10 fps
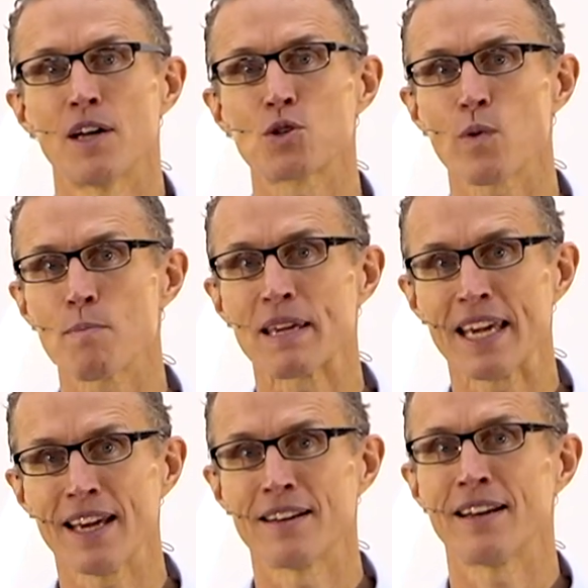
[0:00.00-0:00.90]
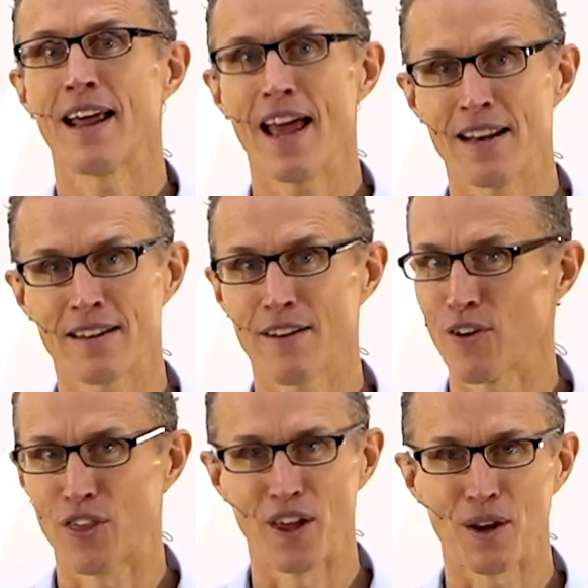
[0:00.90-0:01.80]
And so we begin and end
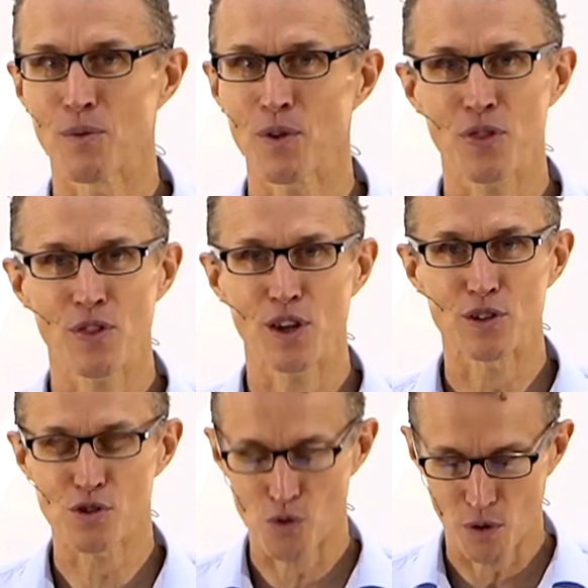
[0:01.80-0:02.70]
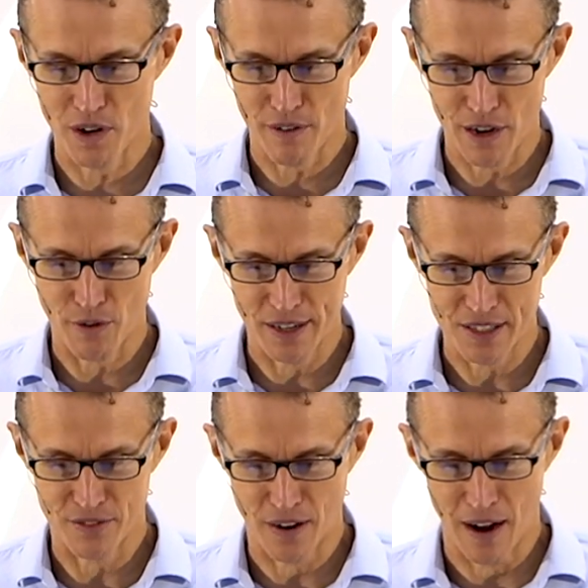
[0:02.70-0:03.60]
everything with the extraordinary
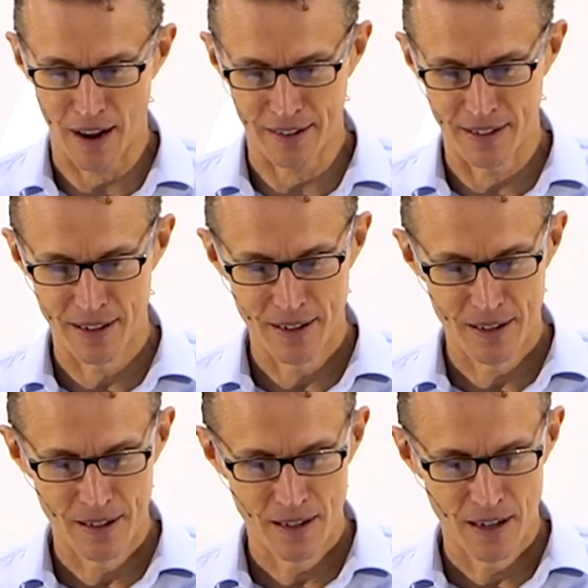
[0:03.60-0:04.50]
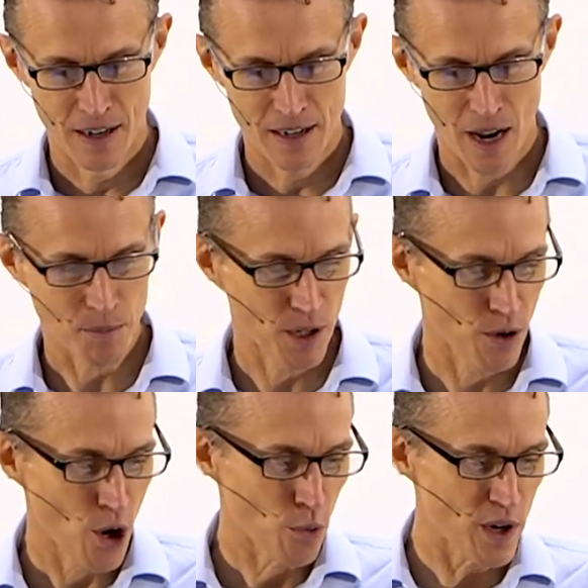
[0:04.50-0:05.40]
grace of God. Now, I'm
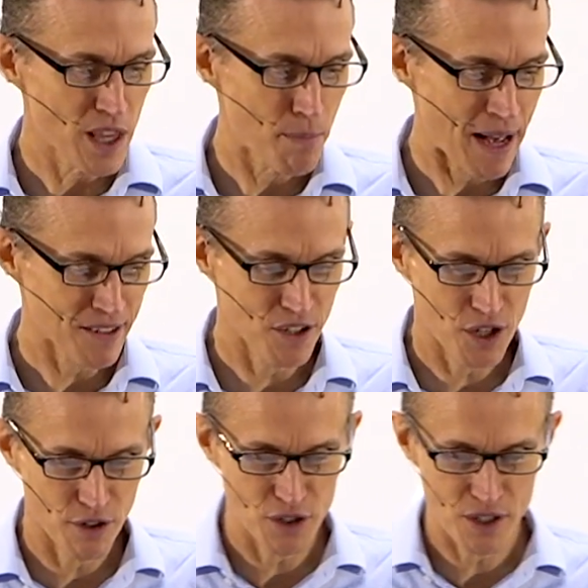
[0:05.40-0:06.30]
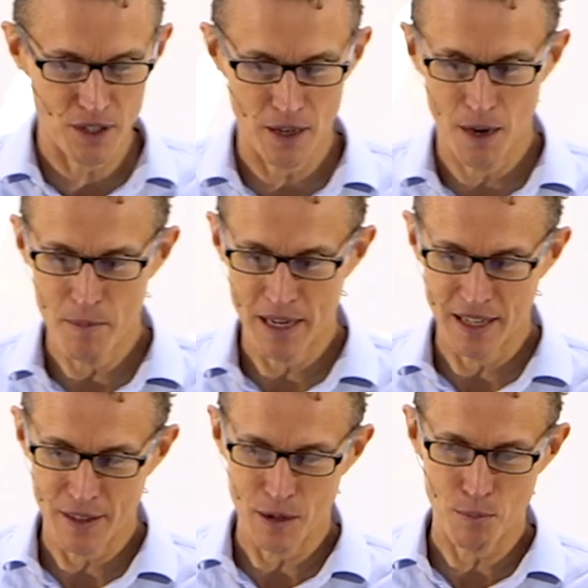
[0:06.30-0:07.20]
going to read the passage here in just a, a
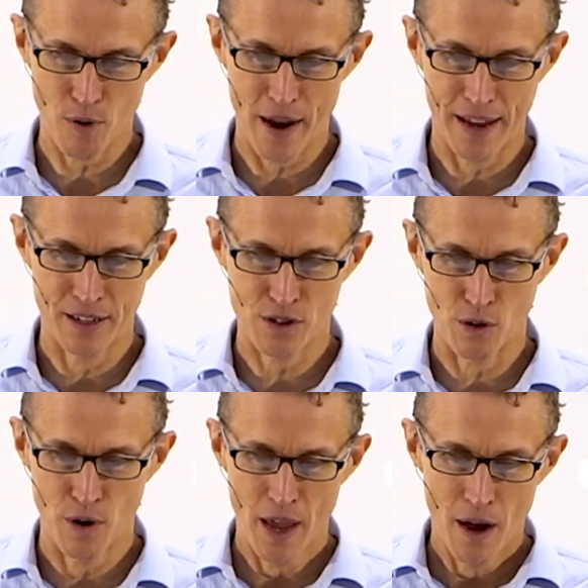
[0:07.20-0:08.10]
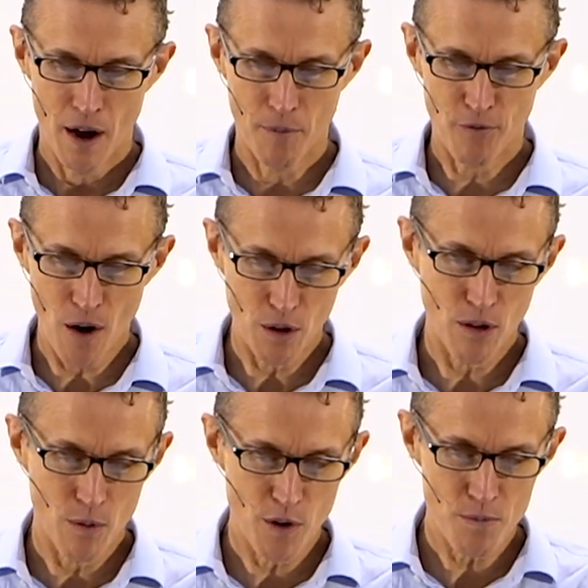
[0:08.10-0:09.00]
minute and then pray. And so um, follow
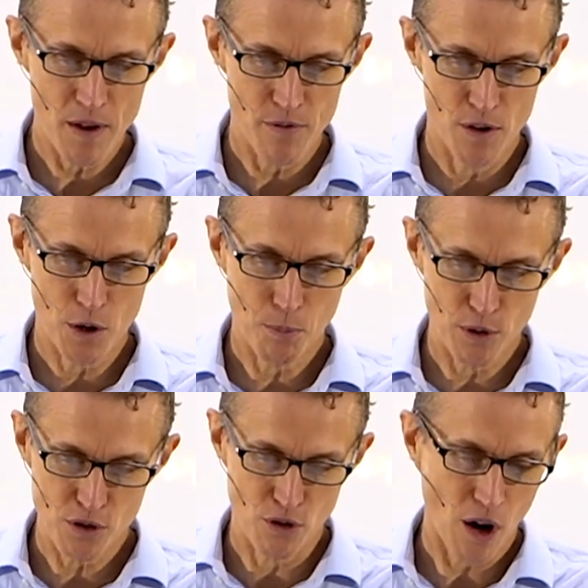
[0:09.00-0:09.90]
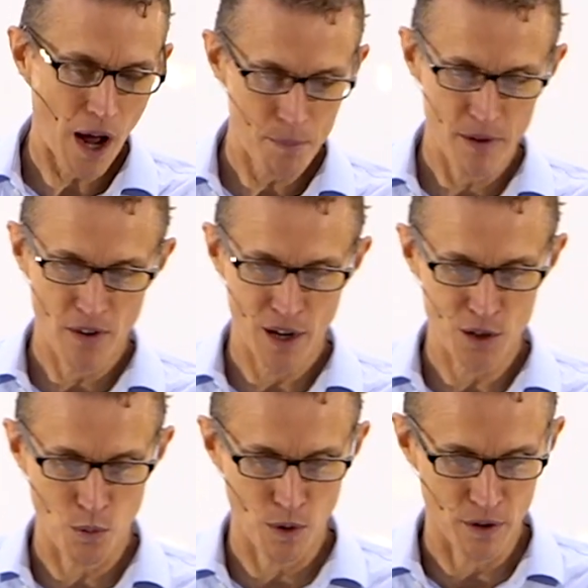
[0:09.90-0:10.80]
along with me in your personal copy of
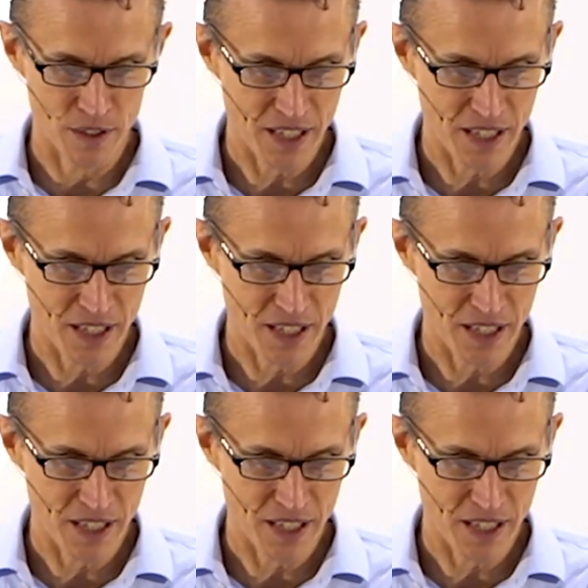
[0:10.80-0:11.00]
God's Word.